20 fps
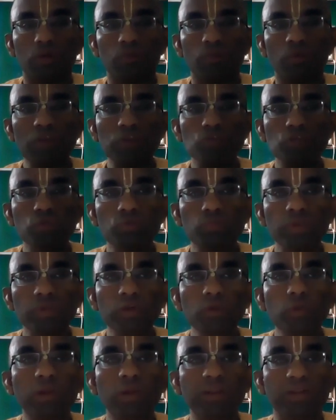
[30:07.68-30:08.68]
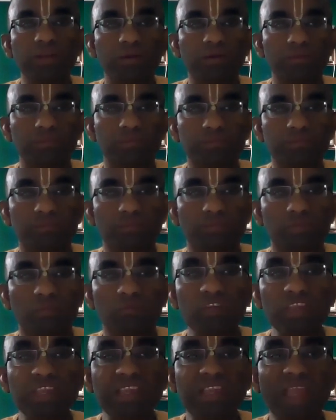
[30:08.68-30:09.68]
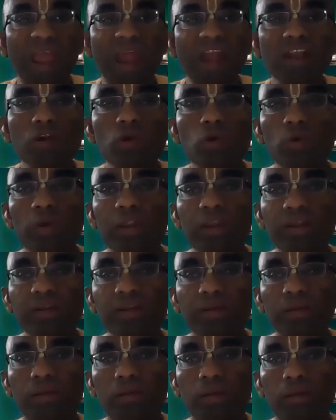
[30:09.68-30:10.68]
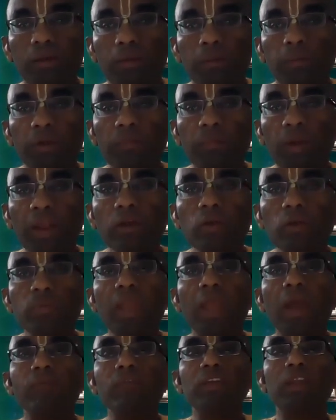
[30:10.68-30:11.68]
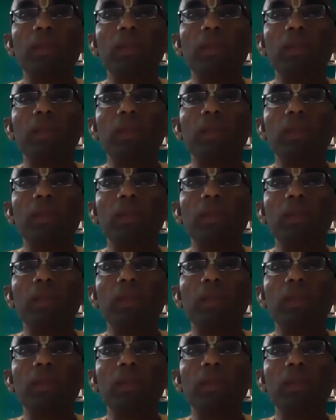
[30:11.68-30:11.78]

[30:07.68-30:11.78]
Why should we do it? We can do it, but why do we have the